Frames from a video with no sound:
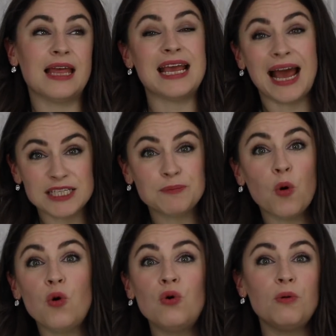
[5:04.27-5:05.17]
It has
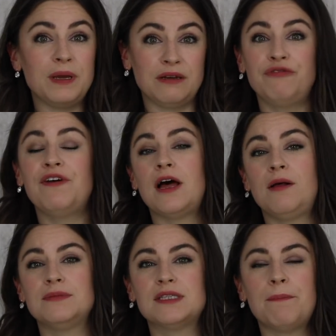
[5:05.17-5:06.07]
all been
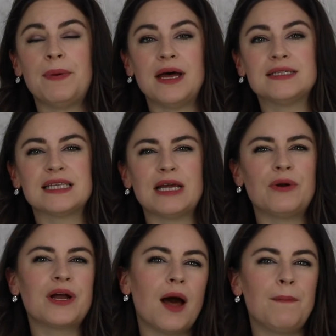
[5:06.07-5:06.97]
filmed, but there
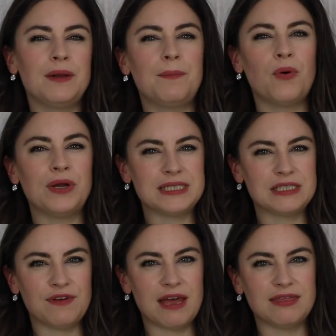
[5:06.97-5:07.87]
are a couple of
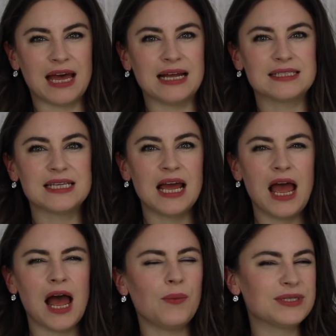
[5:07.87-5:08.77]
points of it that
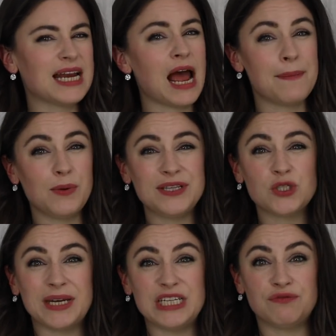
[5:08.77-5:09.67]
I wasn't happy with,
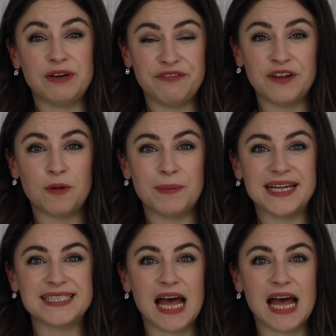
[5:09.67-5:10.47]
so I need to refilm it.